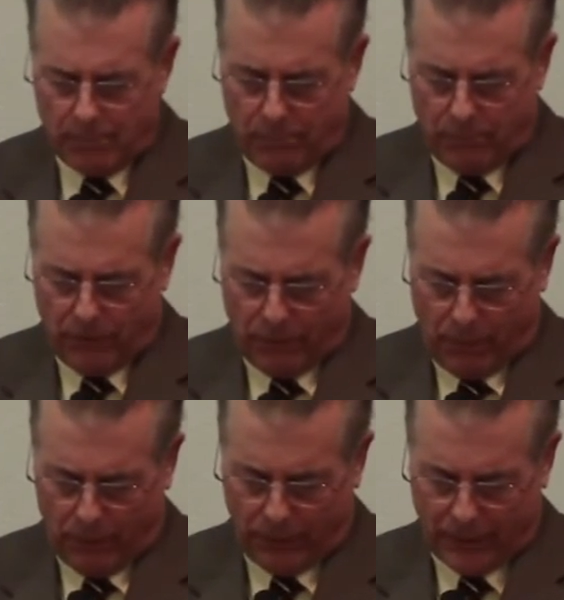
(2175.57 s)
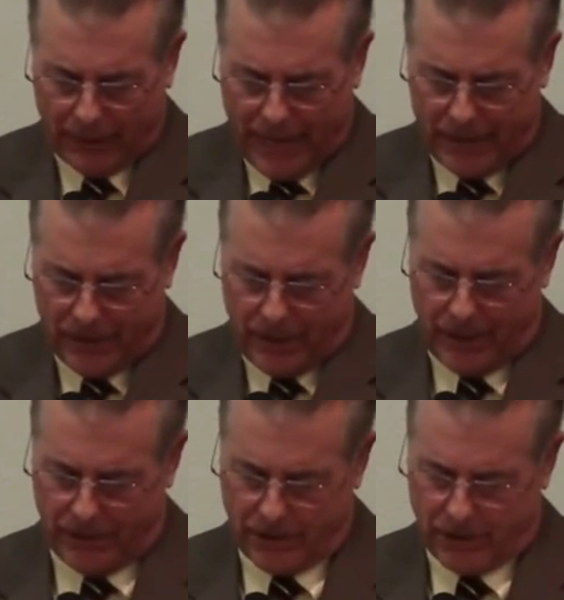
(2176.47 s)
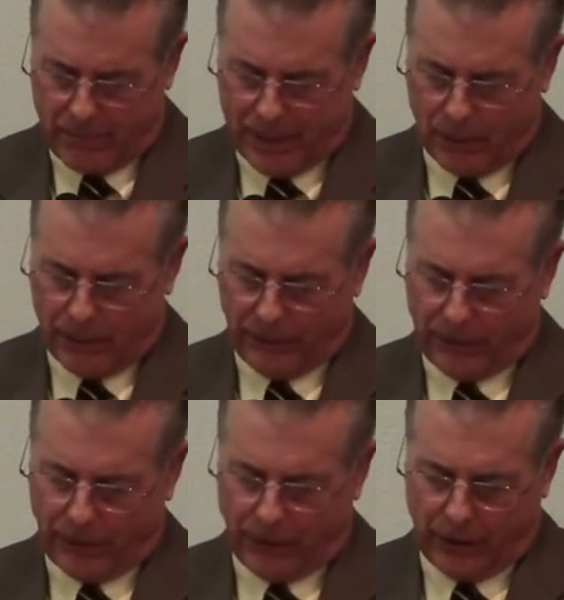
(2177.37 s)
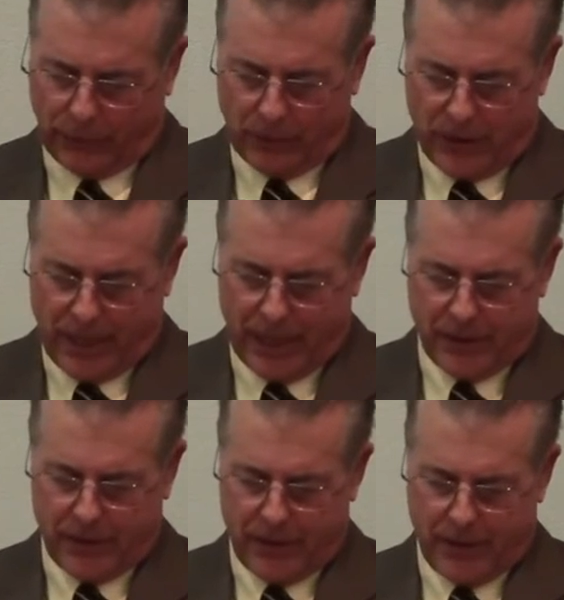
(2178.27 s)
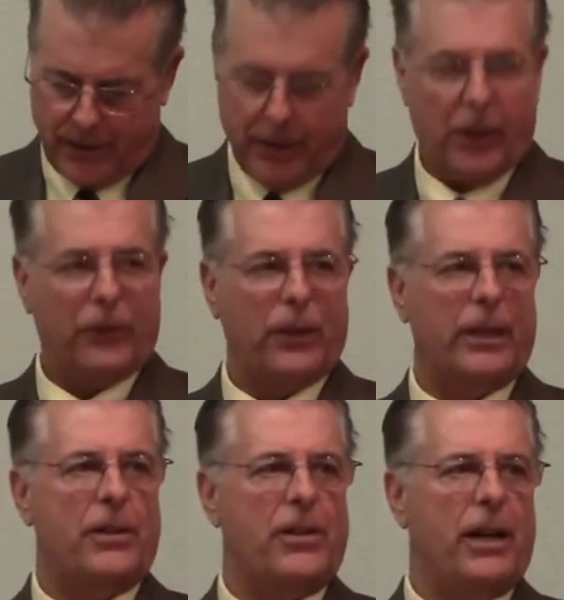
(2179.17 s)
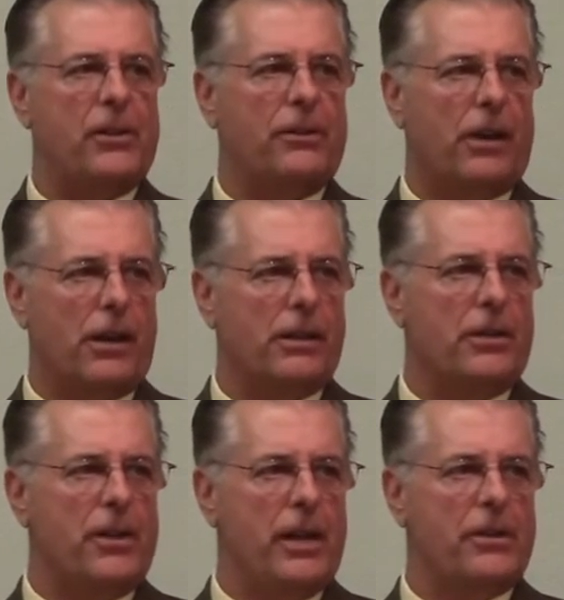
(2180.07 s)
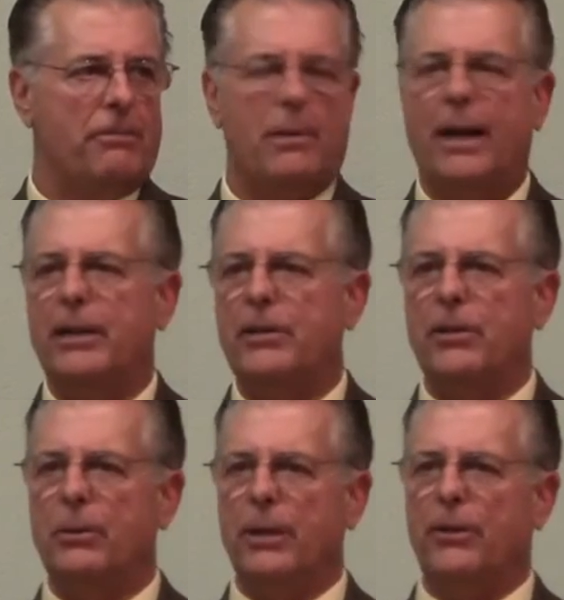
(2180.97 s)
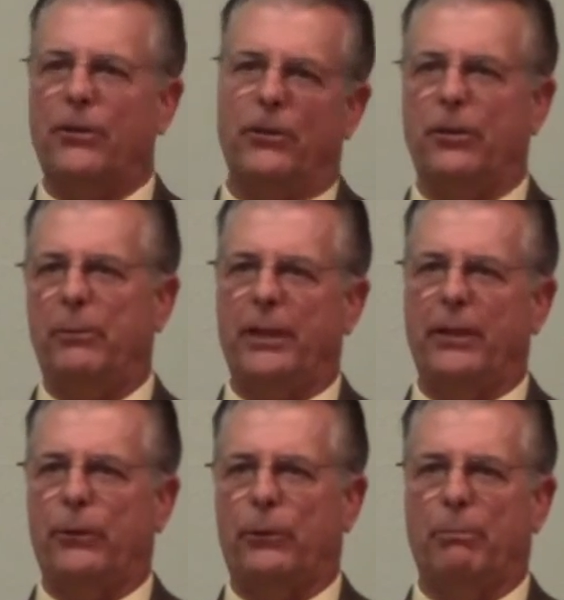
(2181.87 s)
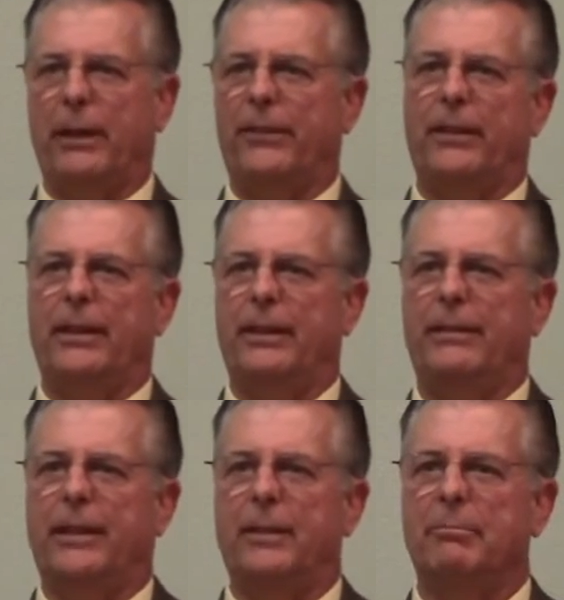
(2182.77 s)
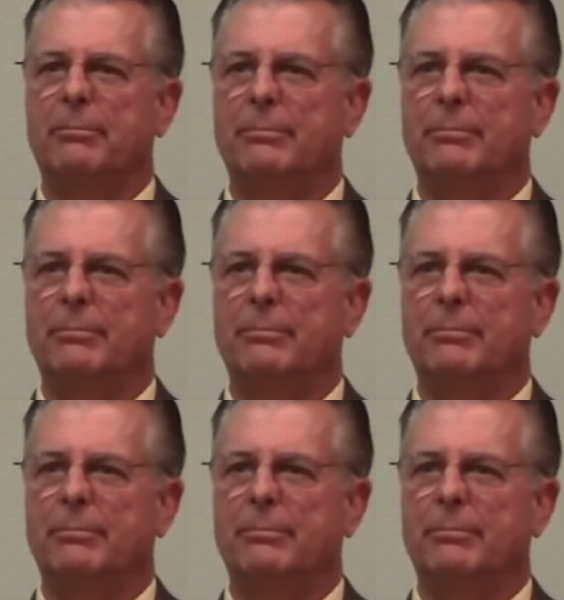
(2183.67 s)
With both Elijah and Jeremiah, once their thoughts were changed, they also had a change of heart and a change of mind. And you know what? Their circumstances were basically the same.